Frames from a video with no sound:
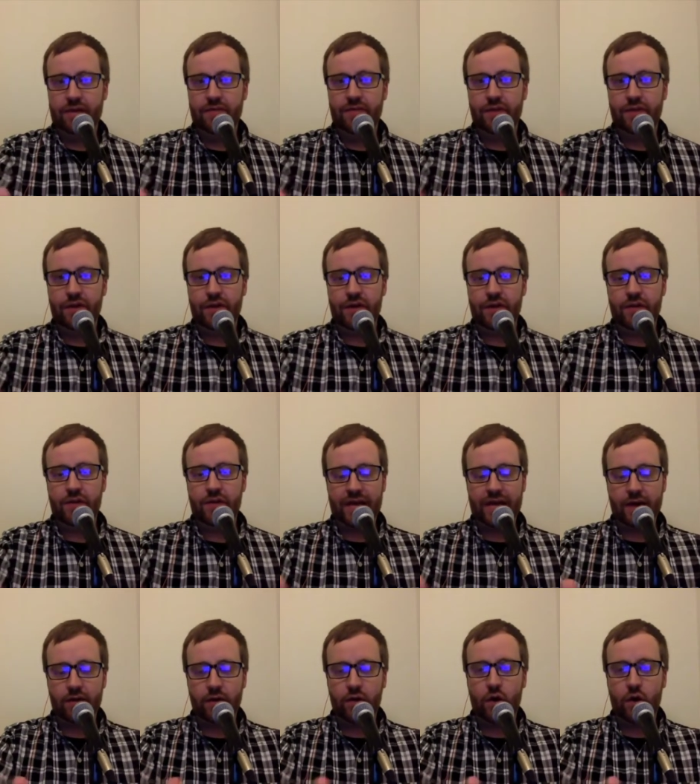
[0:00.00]
that are coming
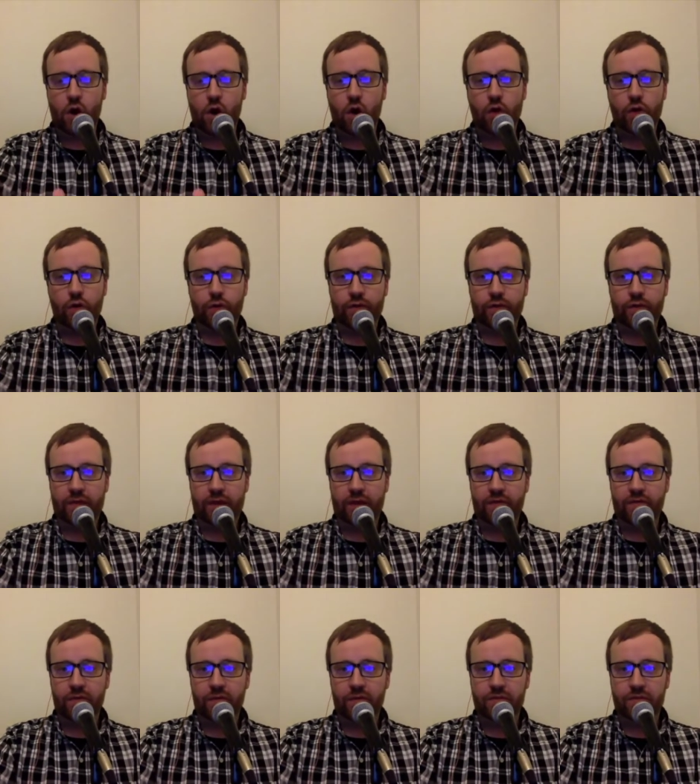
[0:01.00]
out on all three
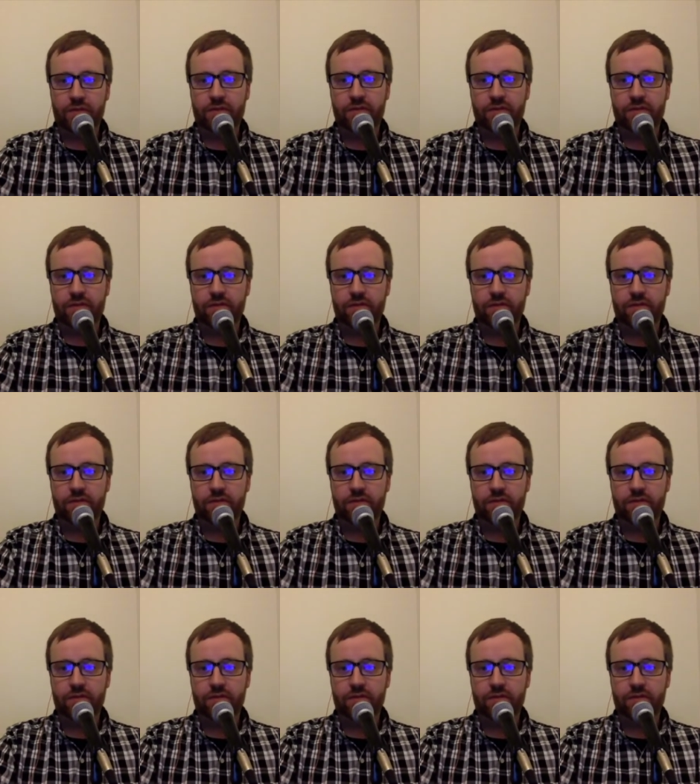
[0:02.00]
platforms.